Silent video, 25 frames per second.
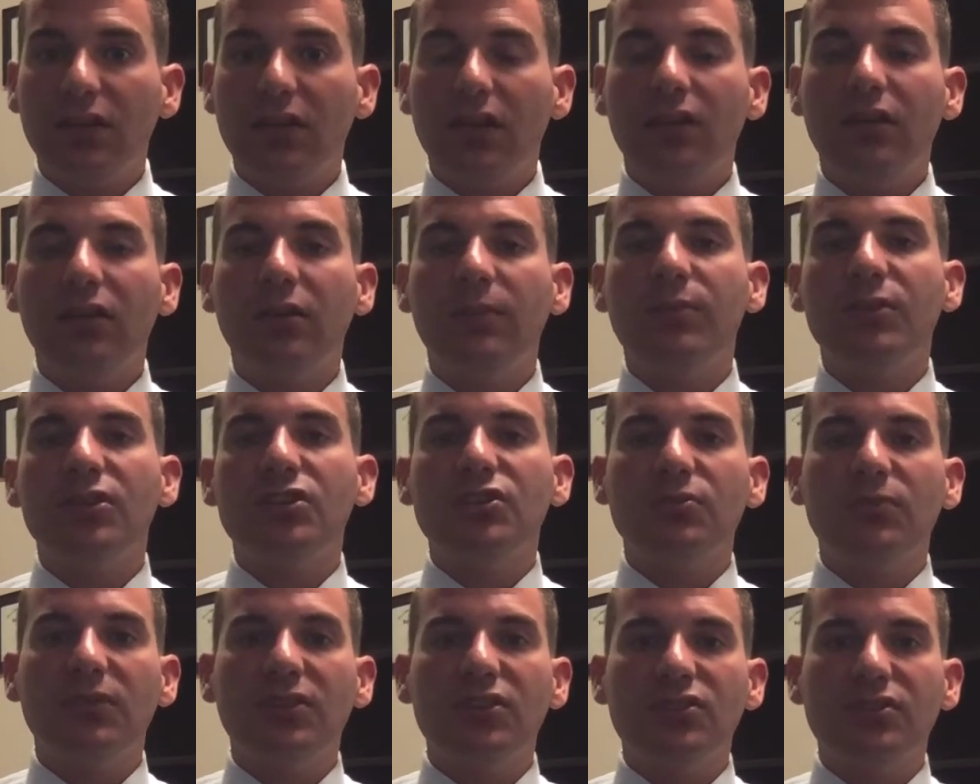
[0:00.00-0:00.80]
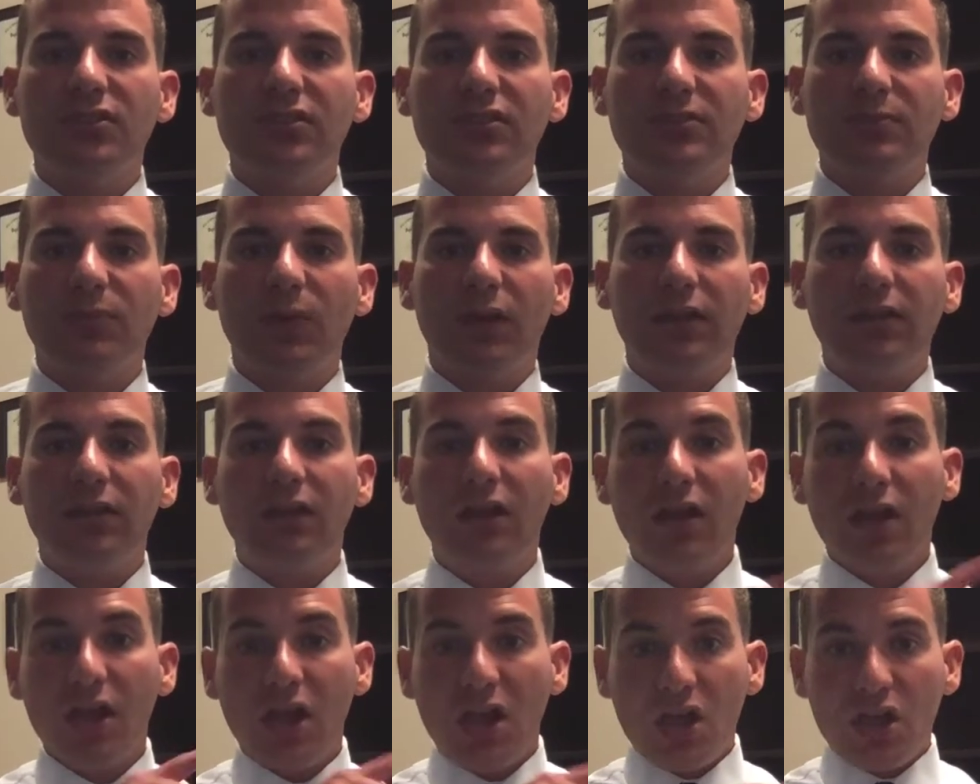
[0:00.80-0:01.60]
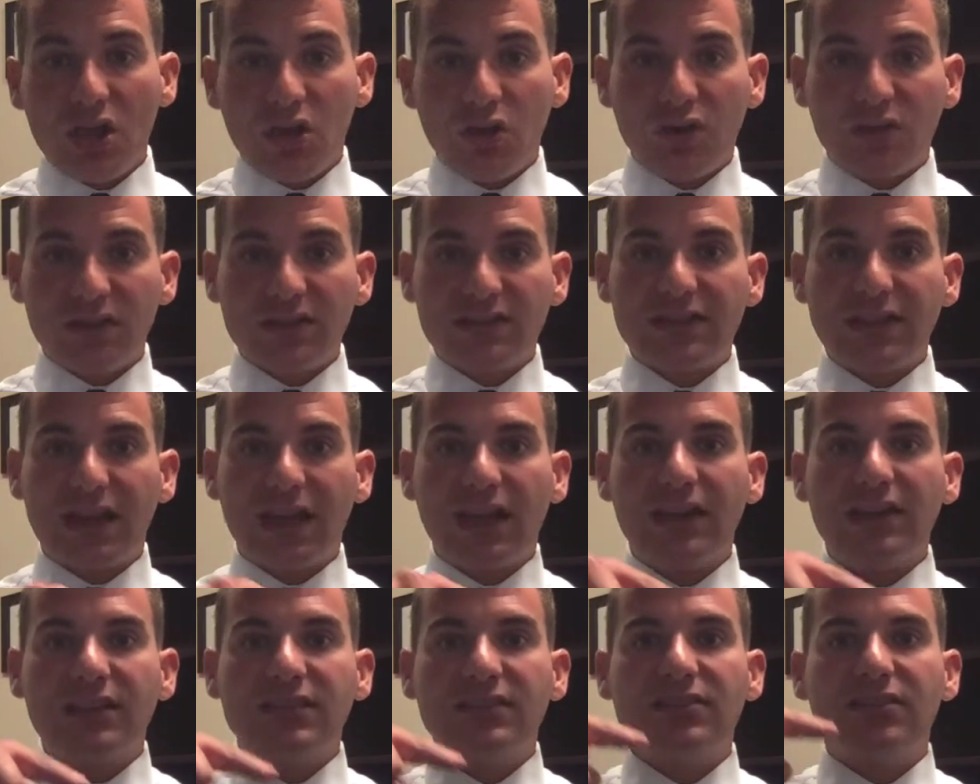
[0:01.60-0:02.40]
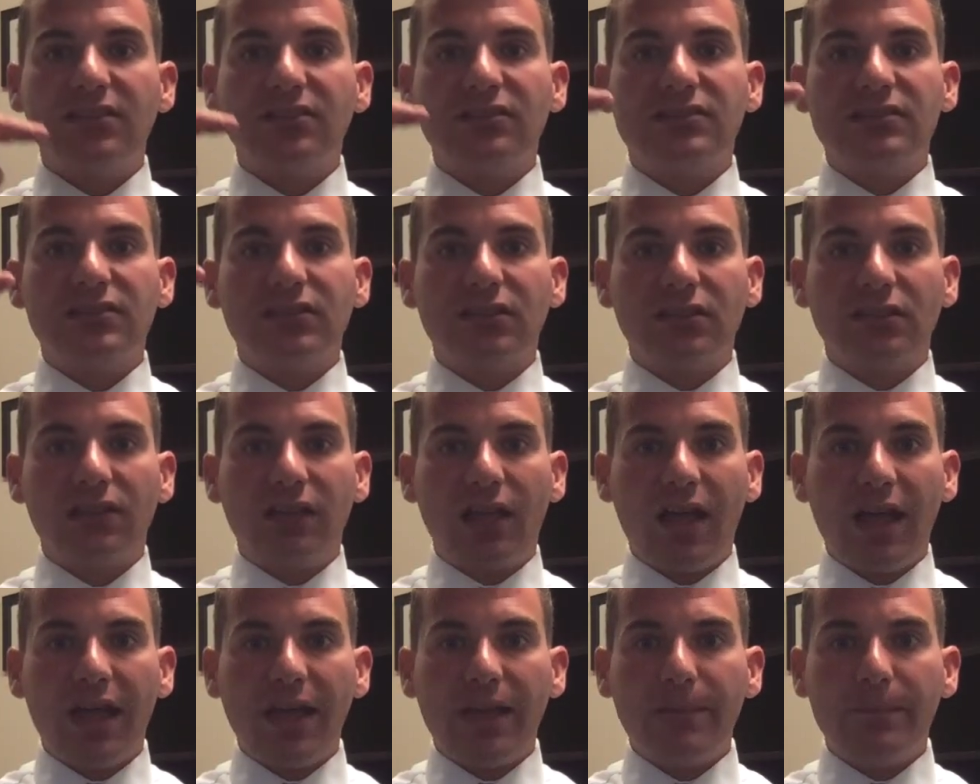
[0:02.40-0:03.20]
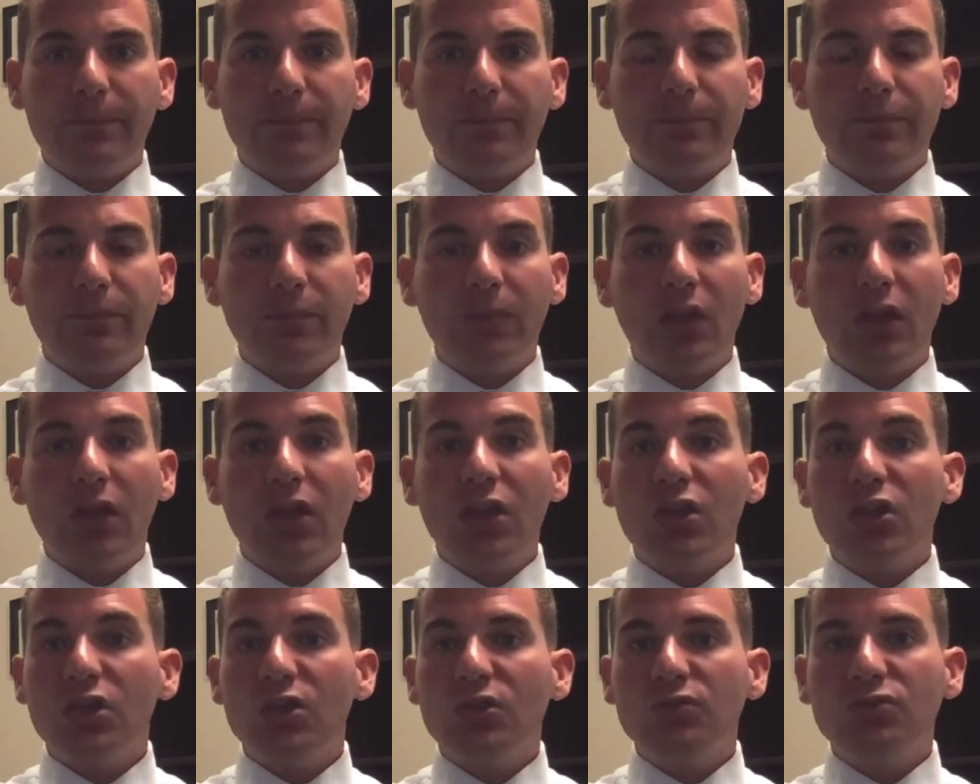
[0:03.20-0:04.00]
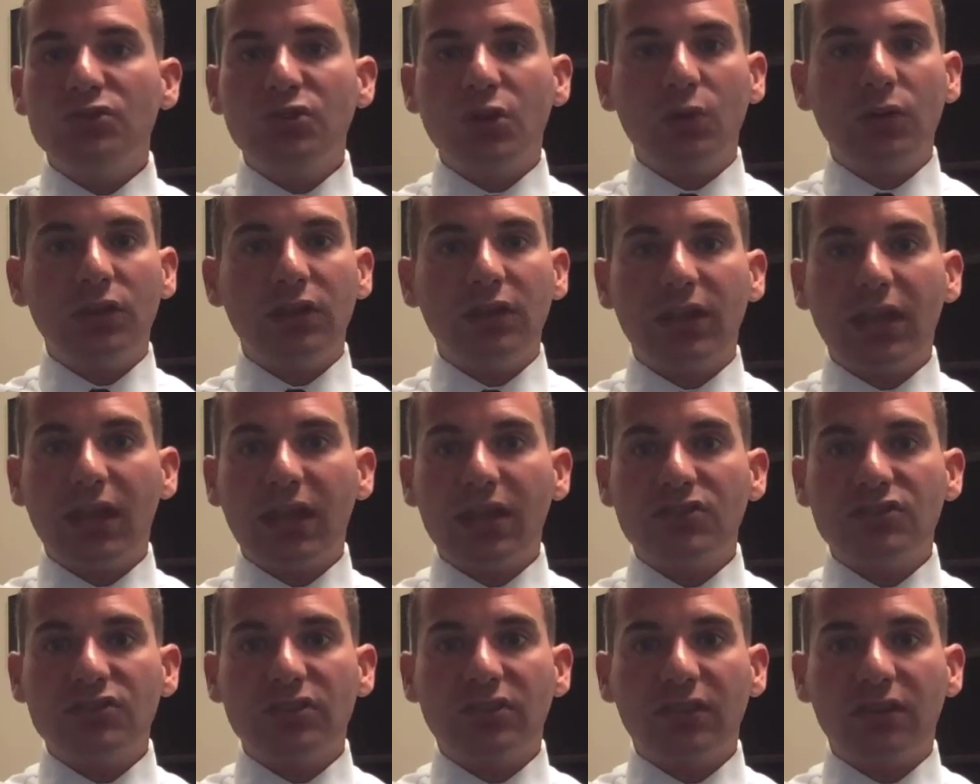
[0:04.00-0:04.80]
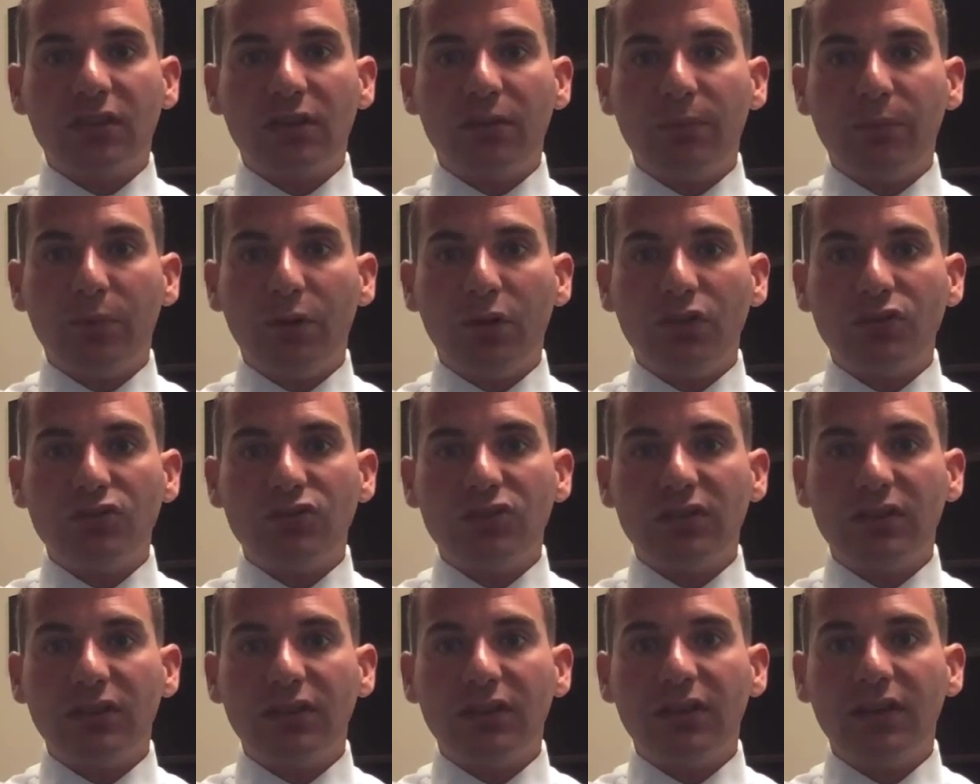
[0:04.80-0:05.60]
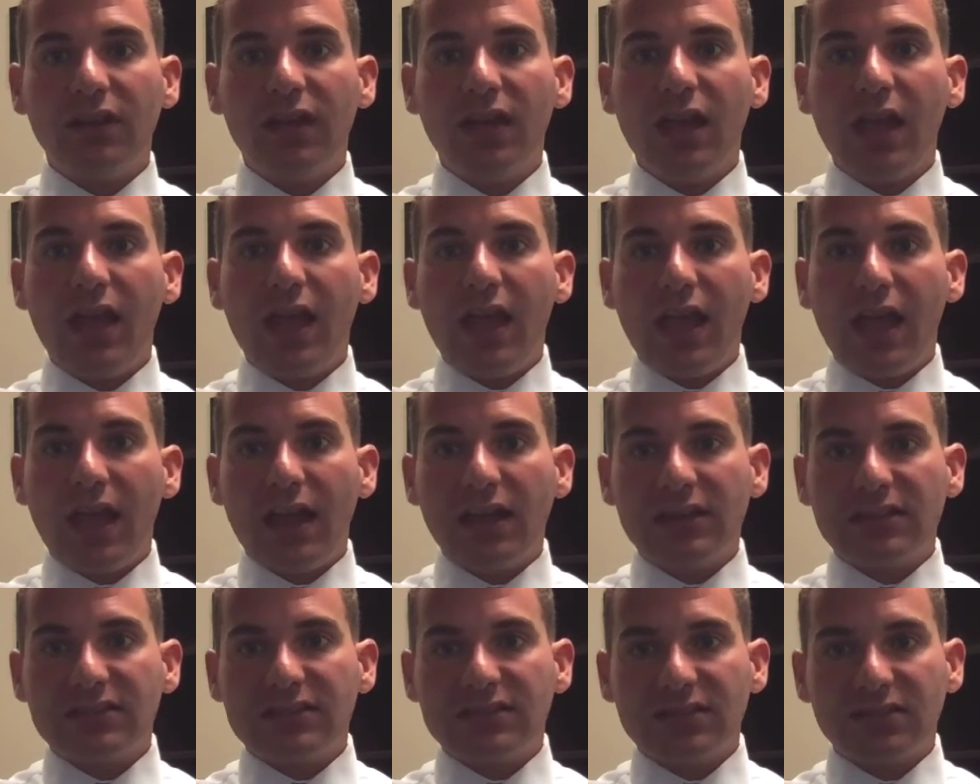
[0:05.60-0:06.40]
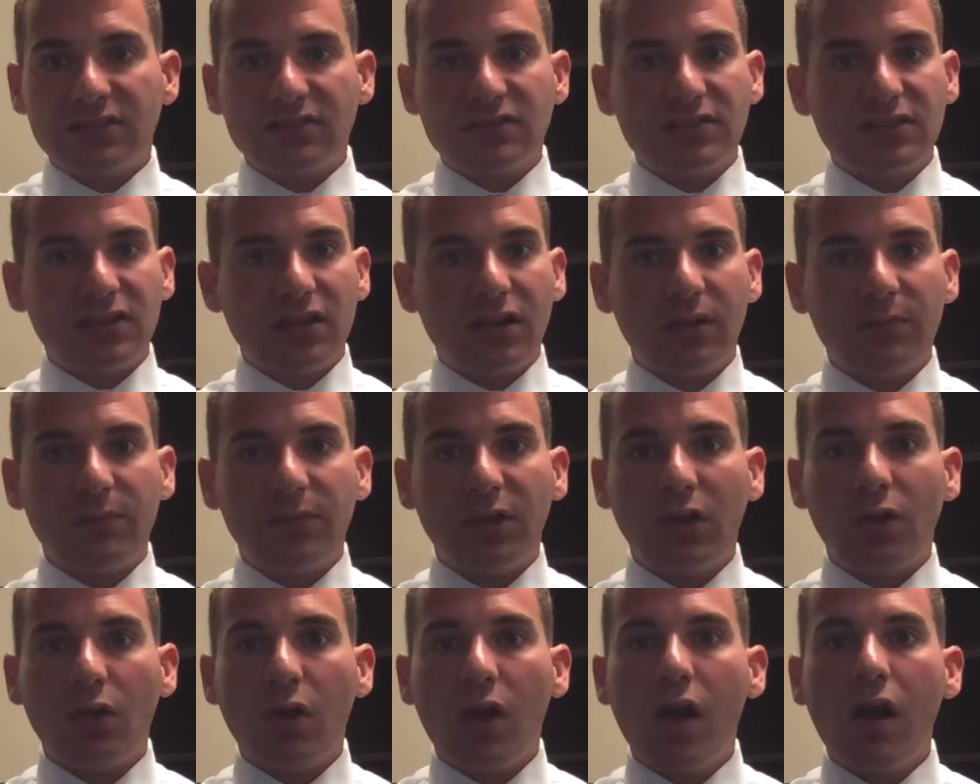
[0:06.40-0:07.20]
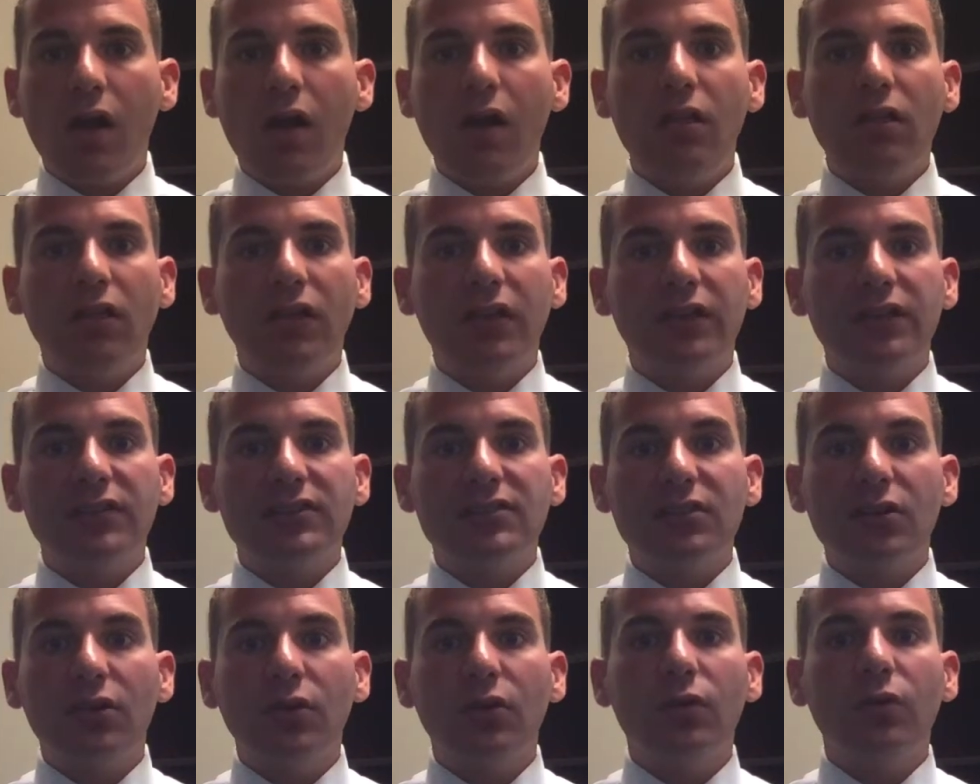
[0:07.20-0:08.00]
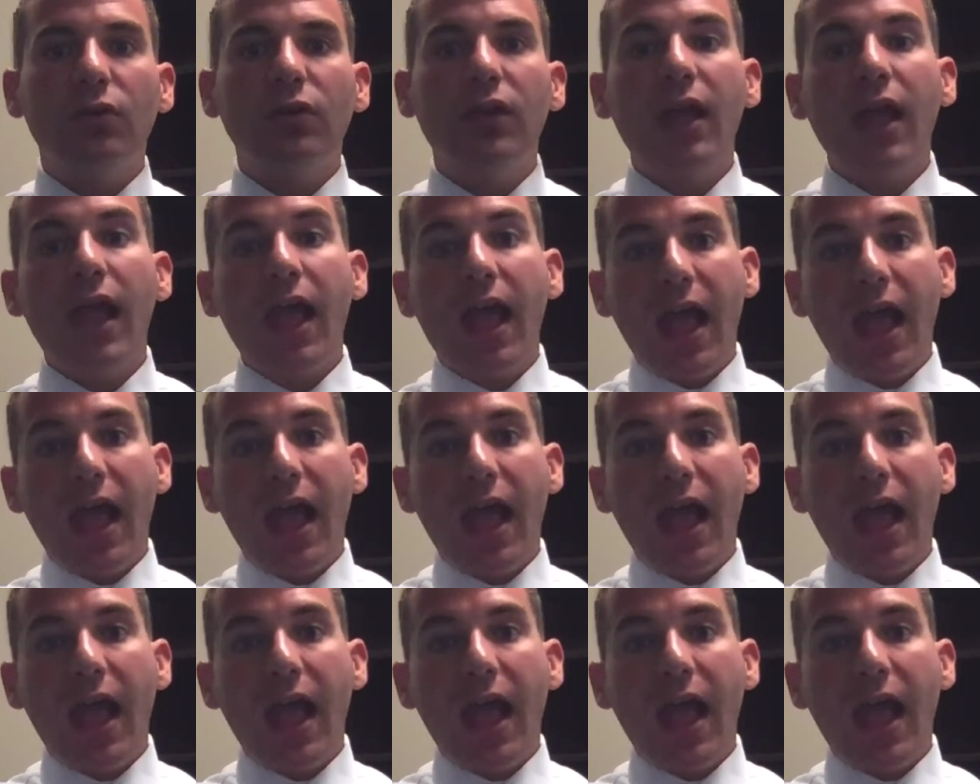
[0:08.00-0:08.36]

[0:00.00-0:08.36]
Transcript: And habituation is when your anxiety starts to climb, you don't engage in the compulsion, and it starts to come down all on its own.